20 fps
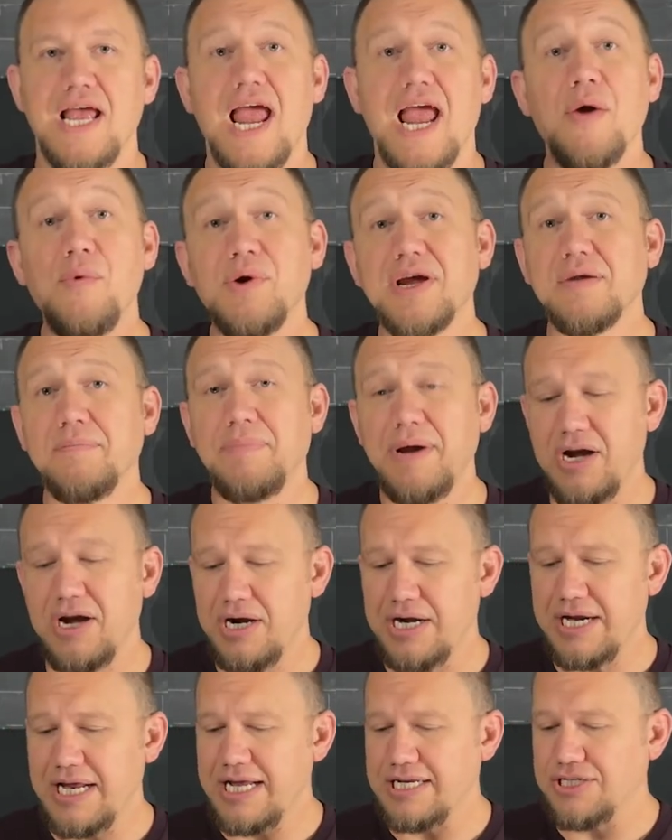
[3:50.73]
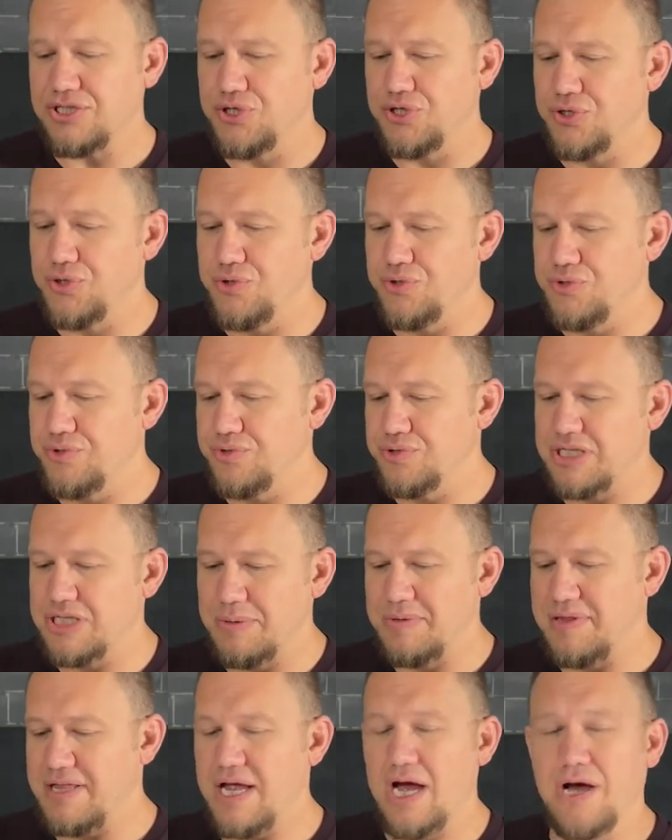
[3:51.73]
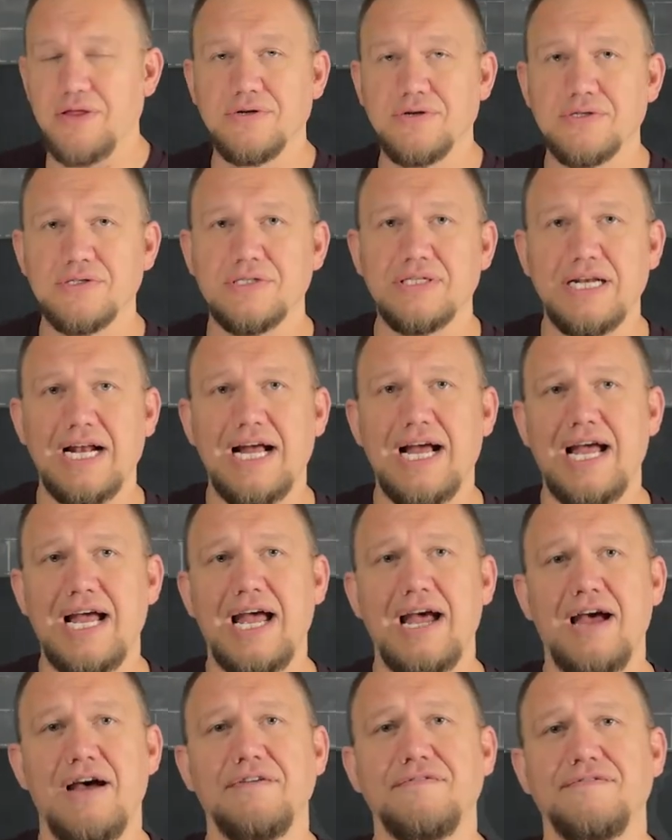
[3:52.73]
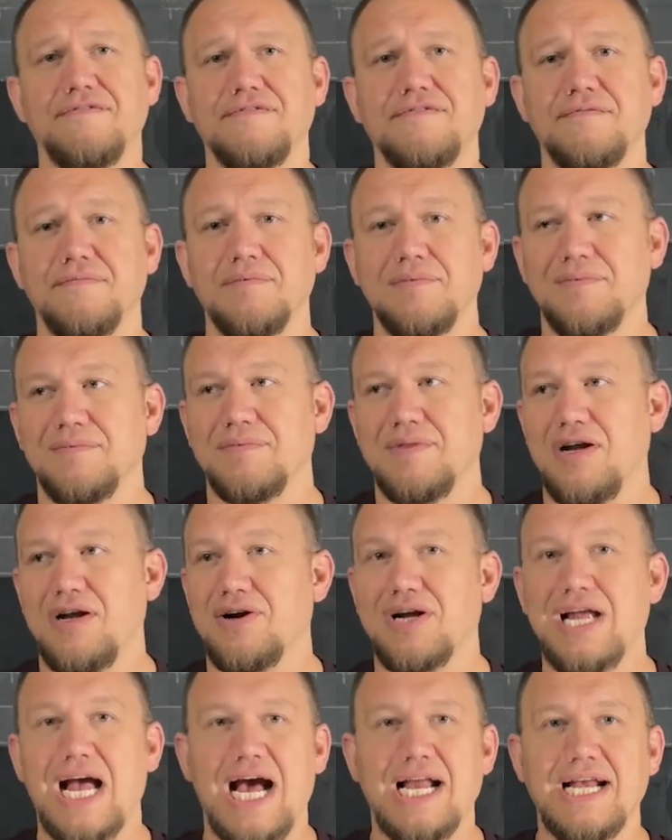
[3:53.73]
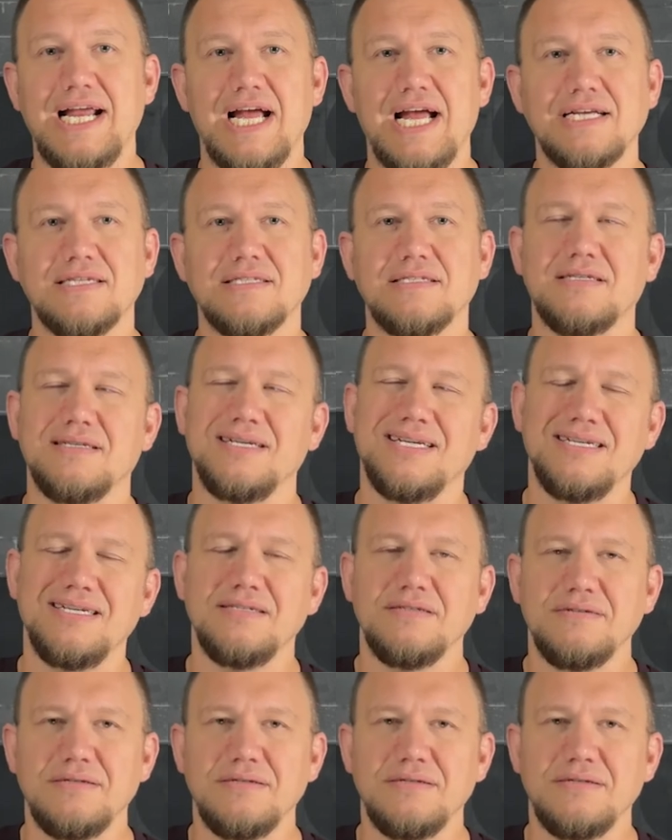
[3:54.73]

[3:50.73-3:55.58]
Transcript: And when comparing it to some of the others that I have that are Kydex,